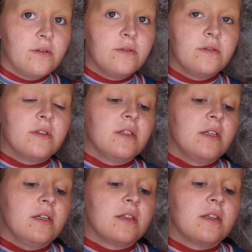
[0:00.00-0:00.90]

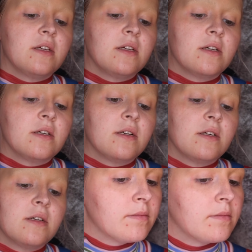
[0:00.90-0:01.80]
underneath here.
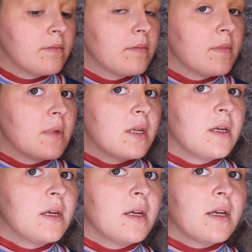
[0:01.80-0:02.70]

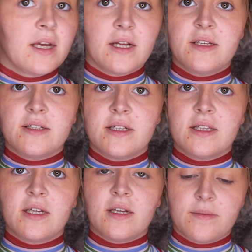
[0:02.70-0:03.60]
Can you see
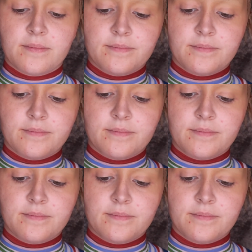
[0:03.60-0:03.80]
that?